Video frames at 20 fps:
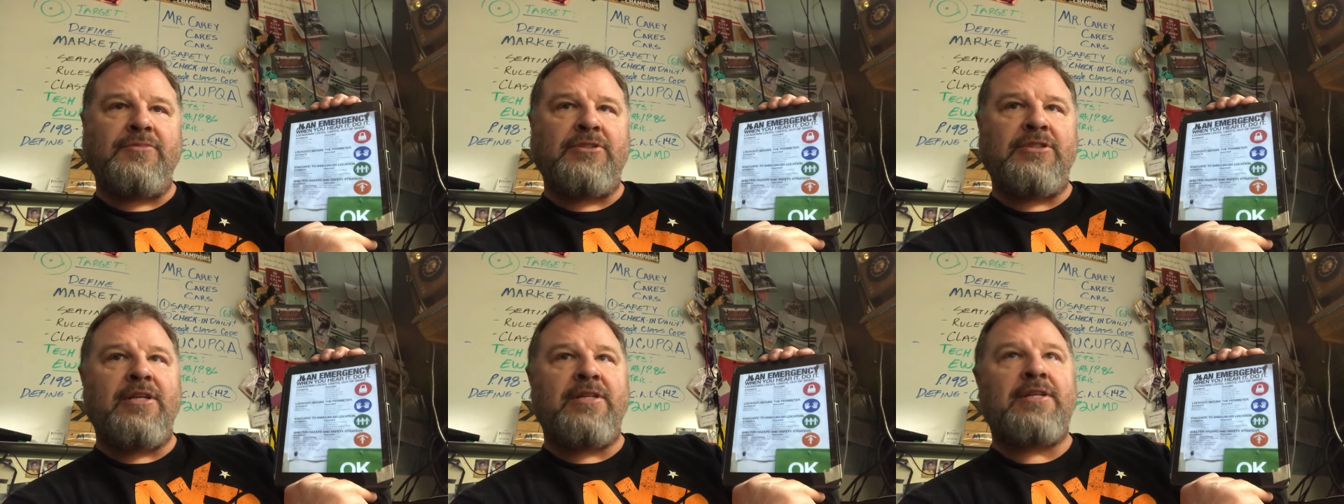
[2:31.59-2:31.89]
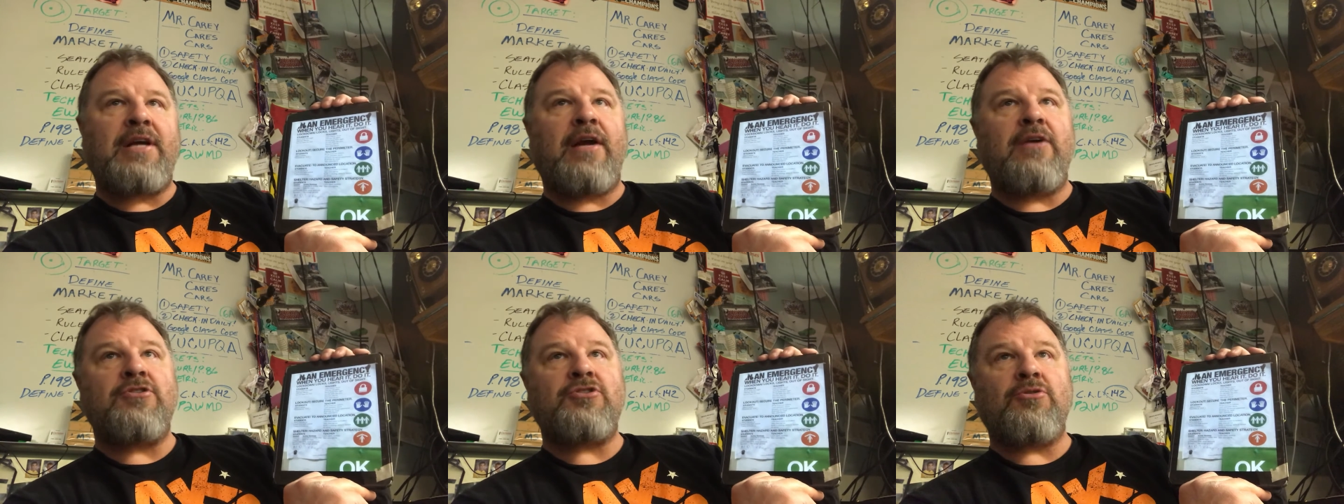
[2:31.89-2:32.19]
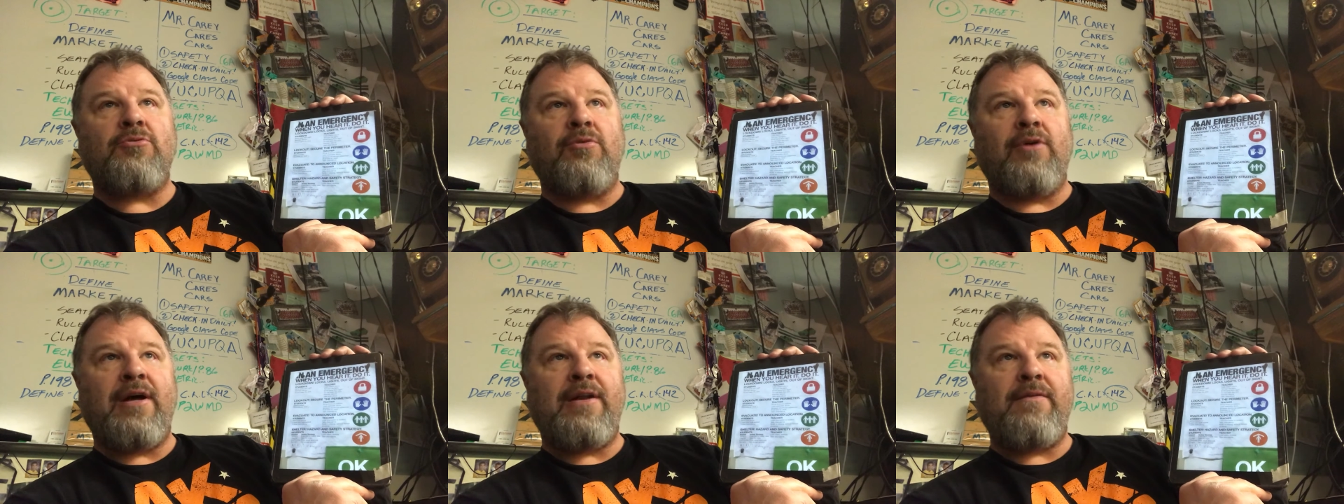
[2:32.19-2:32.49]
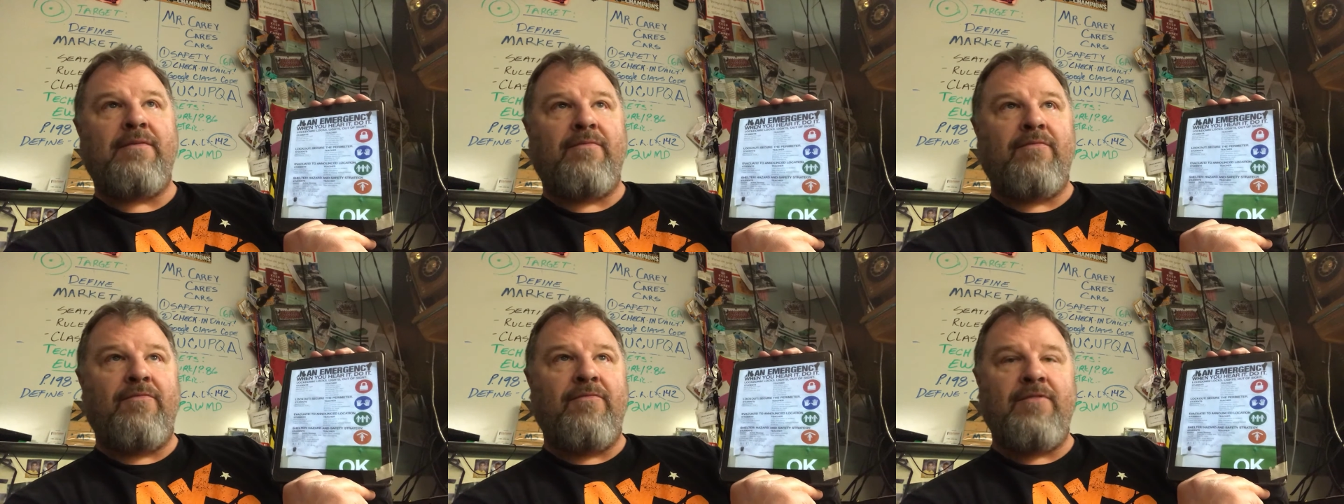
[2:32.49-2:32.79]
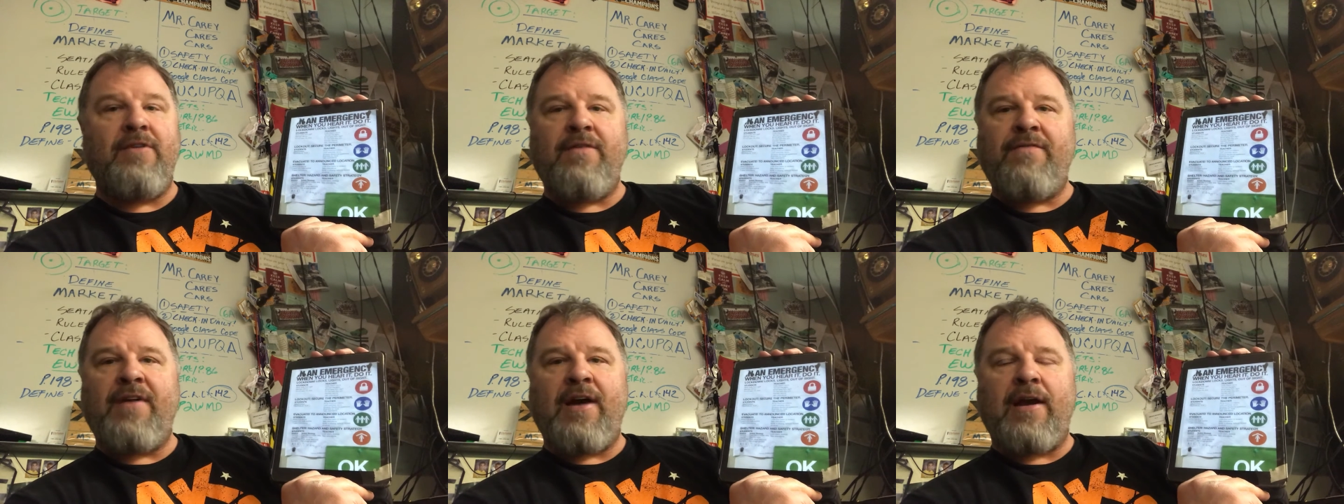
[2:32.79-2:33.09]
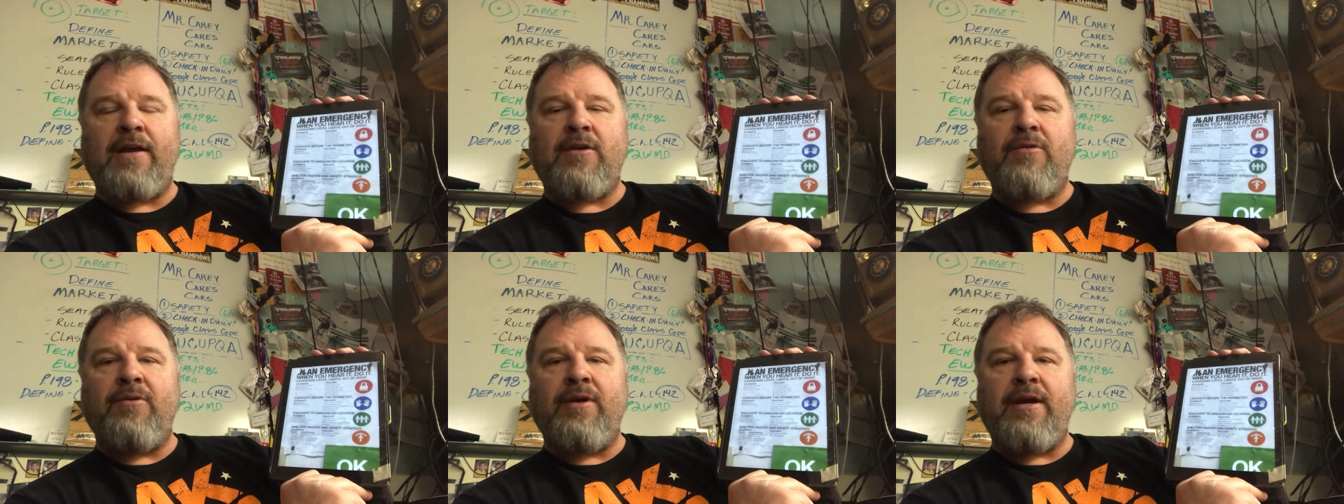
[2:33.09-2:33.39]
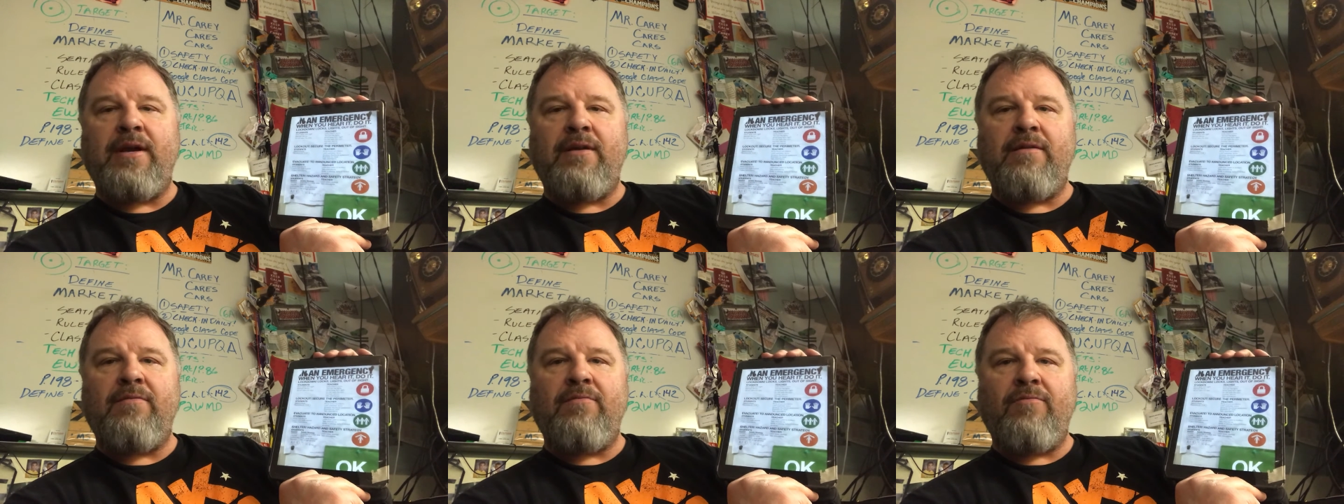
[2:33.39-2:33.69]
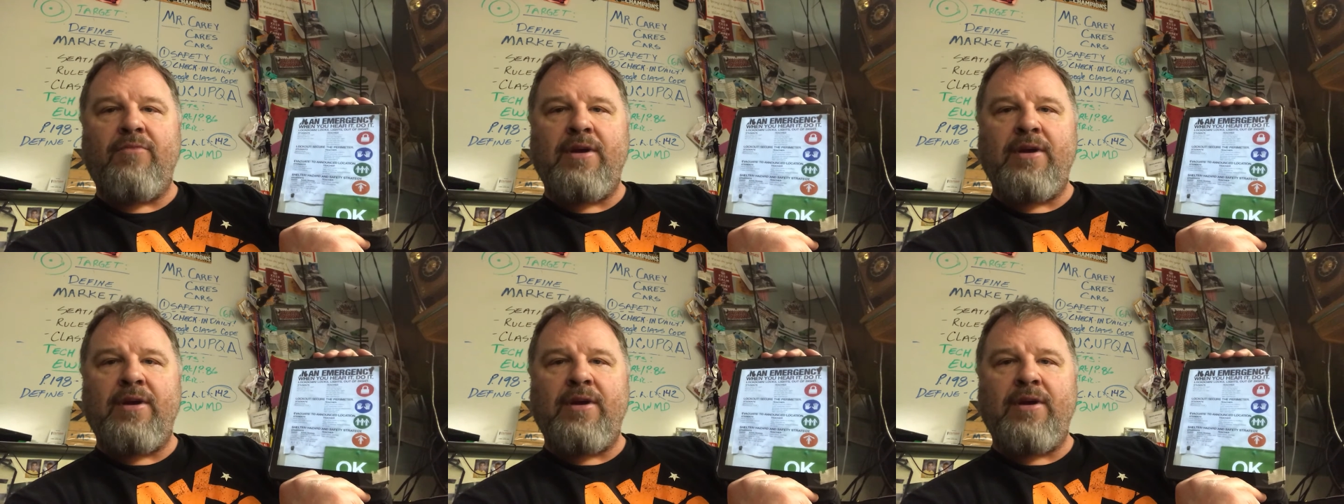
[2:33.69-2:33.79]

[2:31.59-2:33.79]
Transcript: entire school had to evacuate.